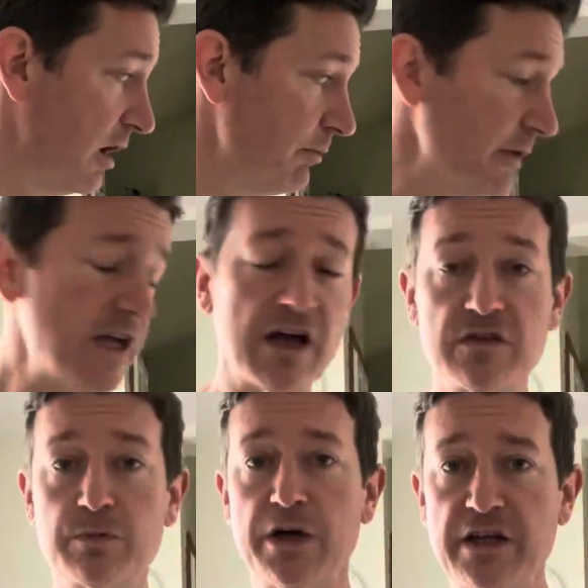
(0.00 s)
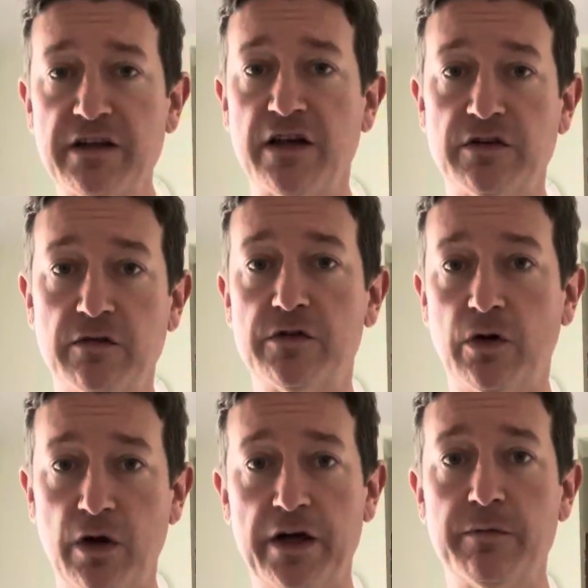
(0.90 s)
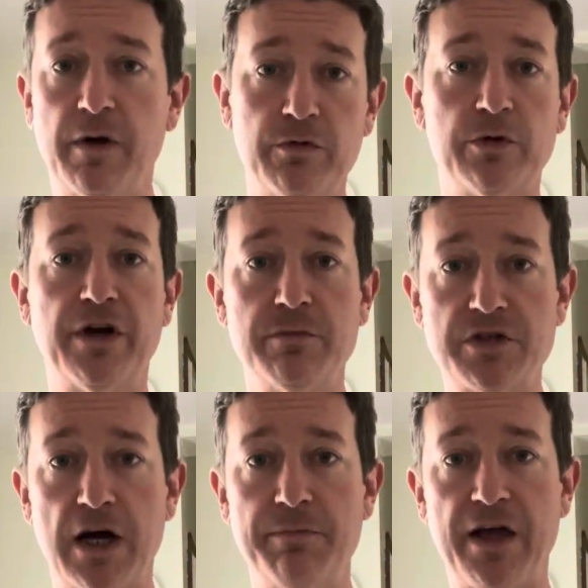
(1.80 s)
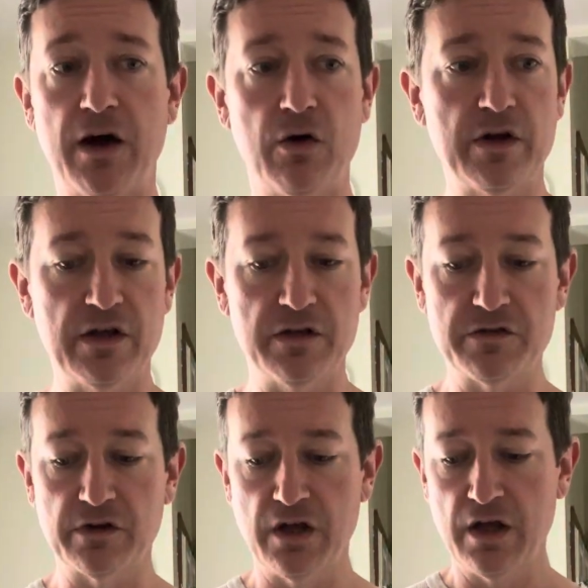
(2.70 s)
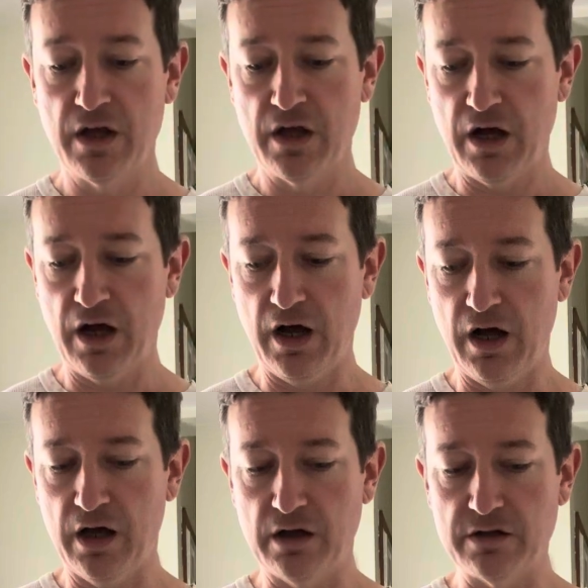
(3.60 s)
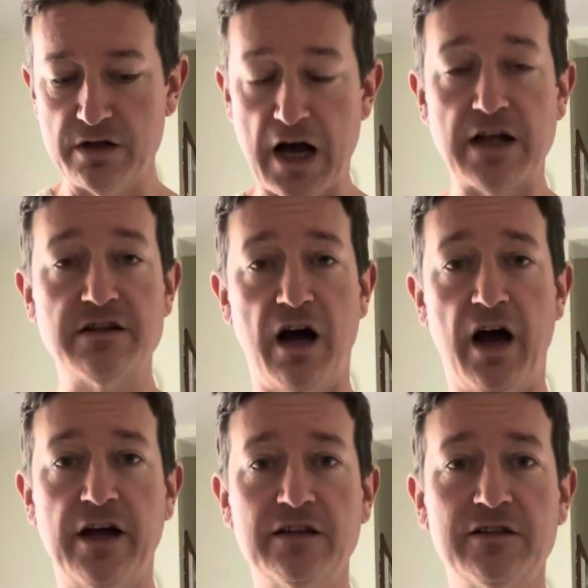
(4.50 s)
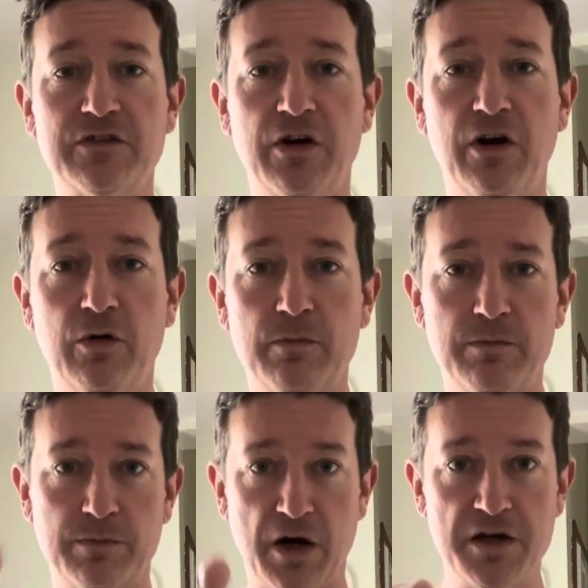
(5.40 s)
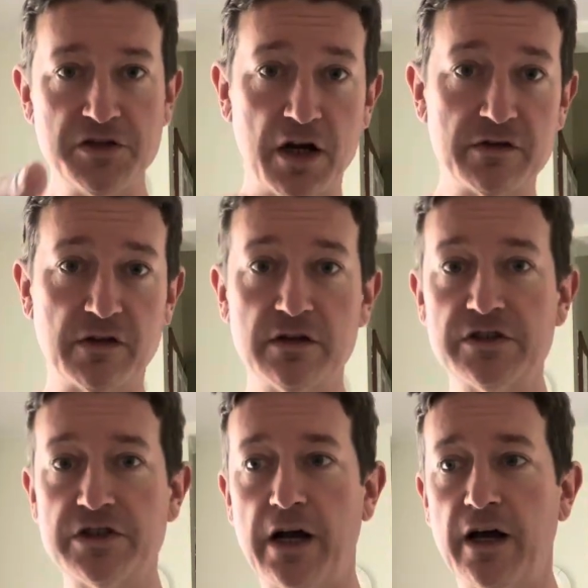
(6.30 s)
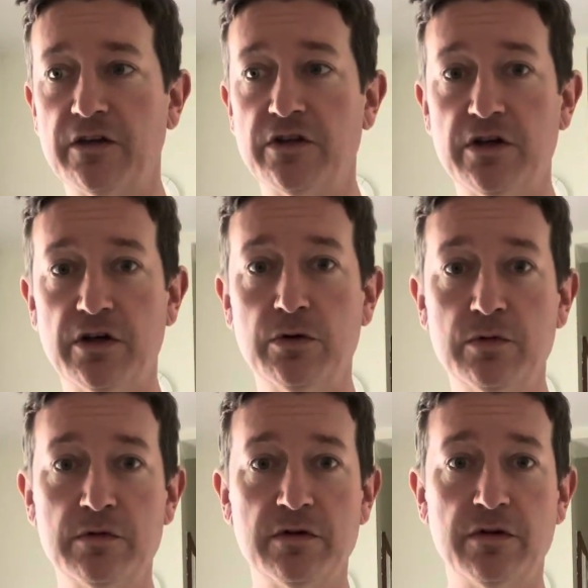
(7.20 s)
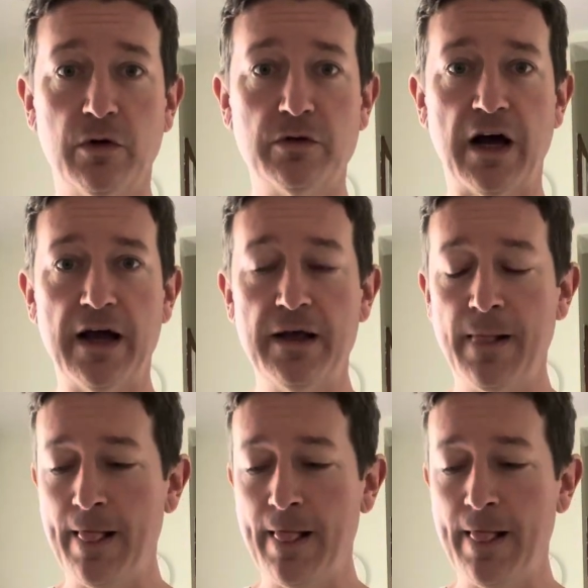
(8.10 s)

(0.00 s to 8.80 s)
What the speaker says: But yeah, it's pretty intensive. So like my full-time job now is not dying. So Brian Johnson, shout out to you. Don't die.